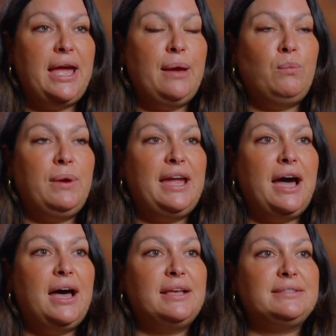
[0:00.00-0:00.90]
and we
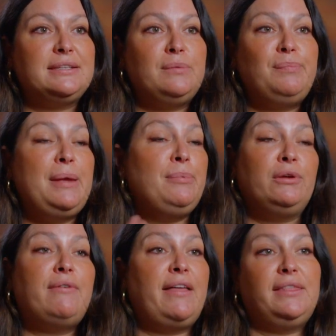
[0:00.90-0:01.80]
ask
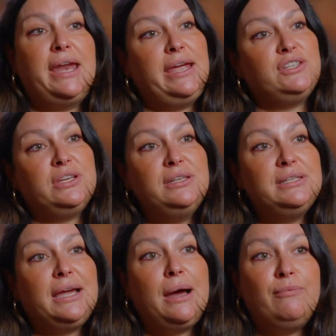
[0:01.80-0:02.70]
people around the nation
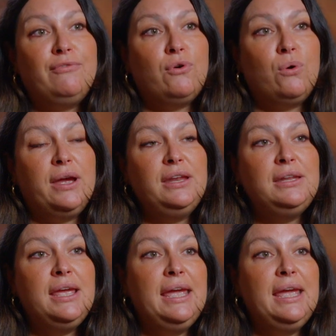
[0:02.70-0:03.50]
to come forward